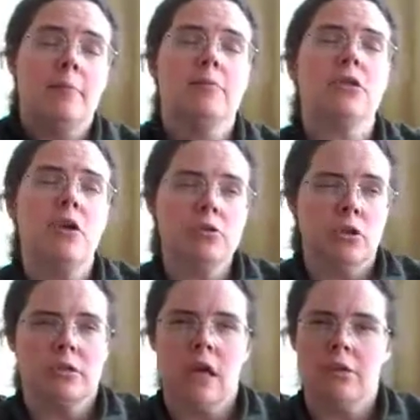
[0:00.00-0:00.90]
So those
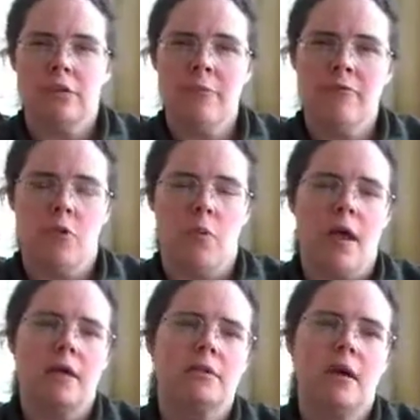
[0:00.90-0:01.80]
are some of the
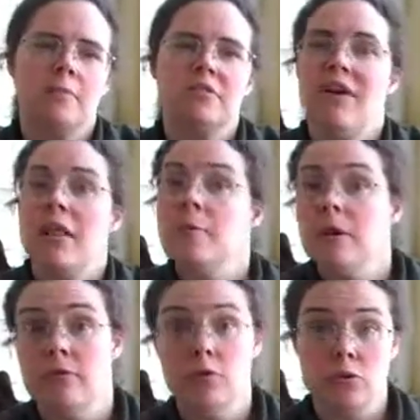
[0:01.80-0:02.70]
ways.
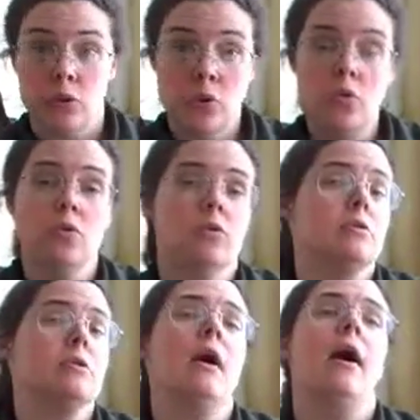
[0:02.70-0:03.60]
Development of new
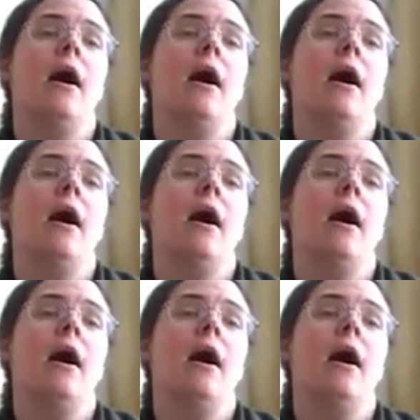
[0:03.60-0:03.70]
tools,